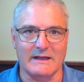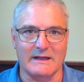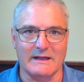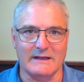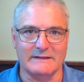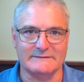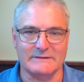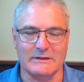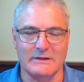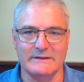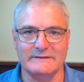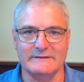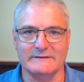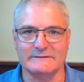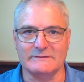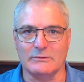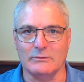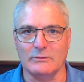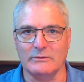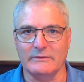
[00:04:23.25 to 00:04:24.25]

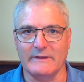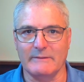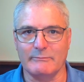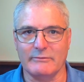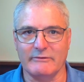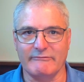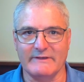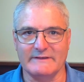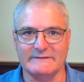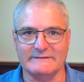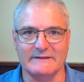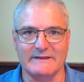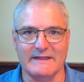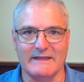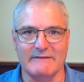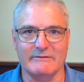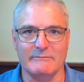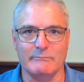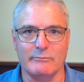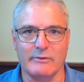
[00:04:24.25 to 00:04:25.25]
scientist called Professor
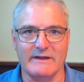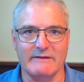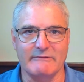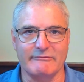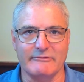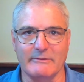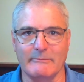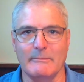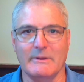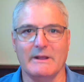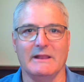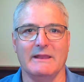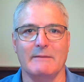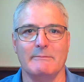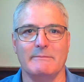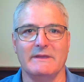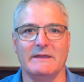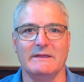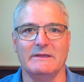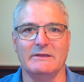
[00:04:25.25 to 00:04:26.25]
David Brenner from
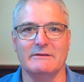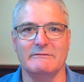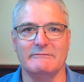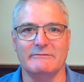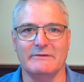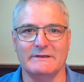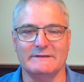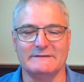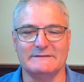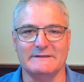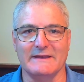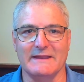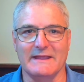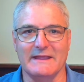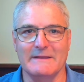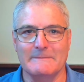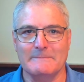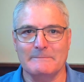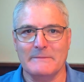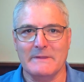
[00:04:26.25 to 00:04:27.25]
Columbia University,